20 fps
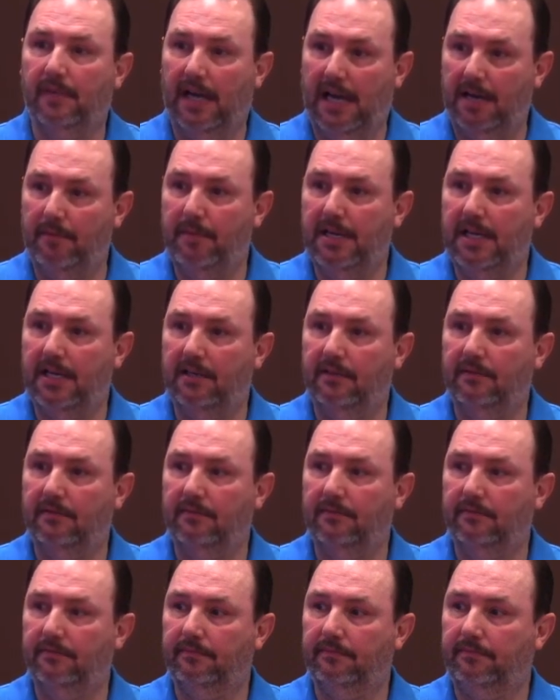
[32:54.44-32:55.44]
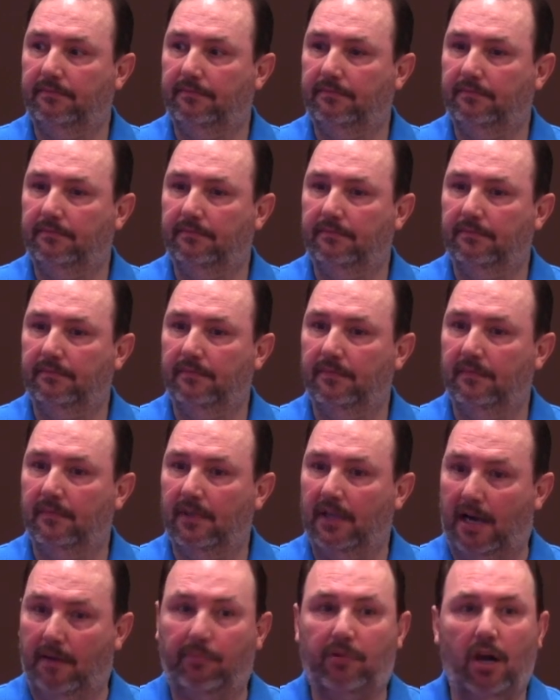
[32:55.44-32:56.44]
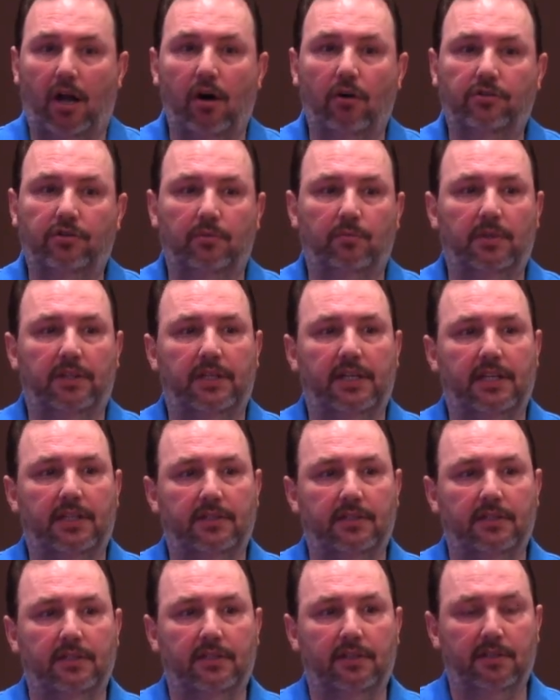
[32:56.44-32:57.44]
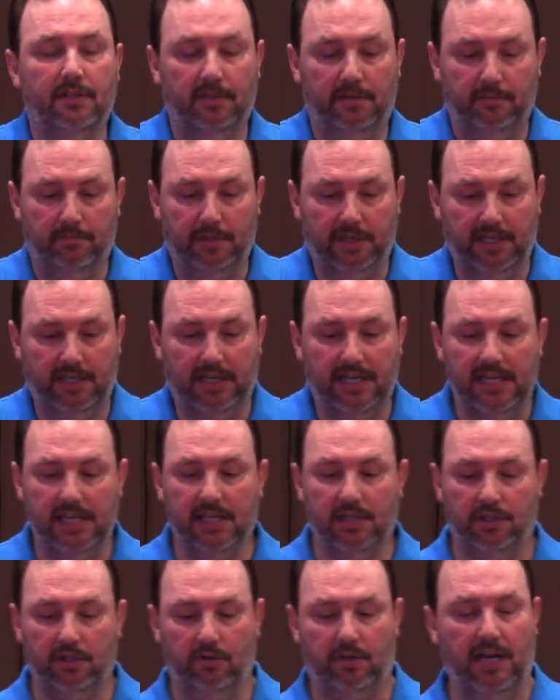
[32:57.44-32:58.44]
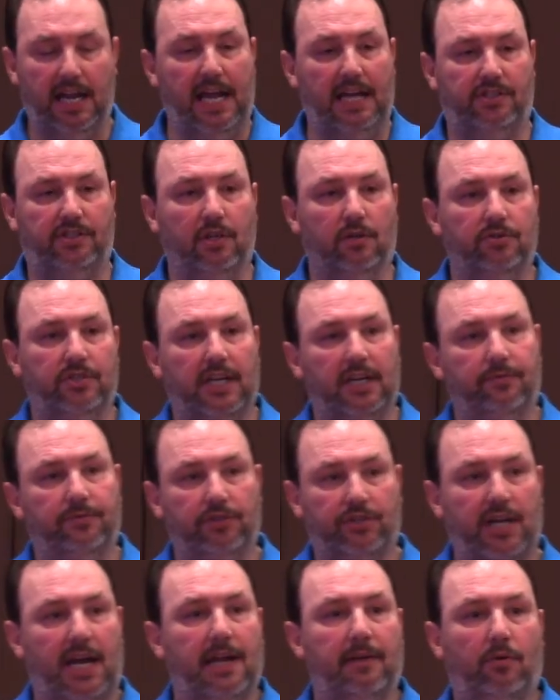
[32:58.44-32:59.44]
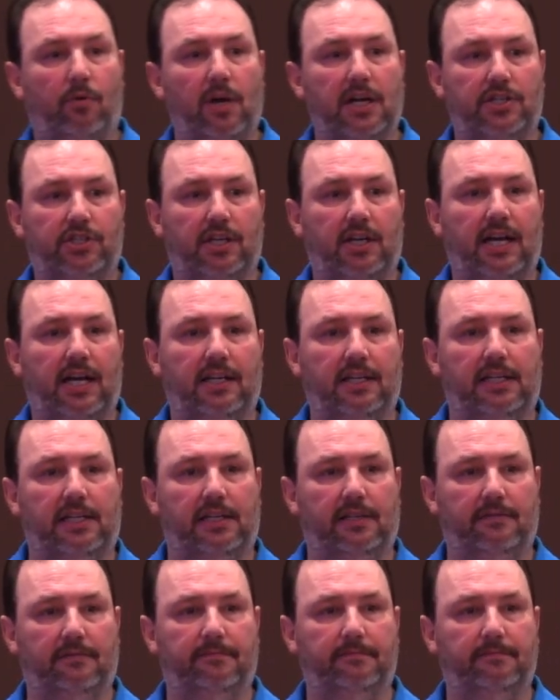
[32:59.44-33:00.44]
Amen? I'm closing with this. But in the end, you can ask yourself the same question I did.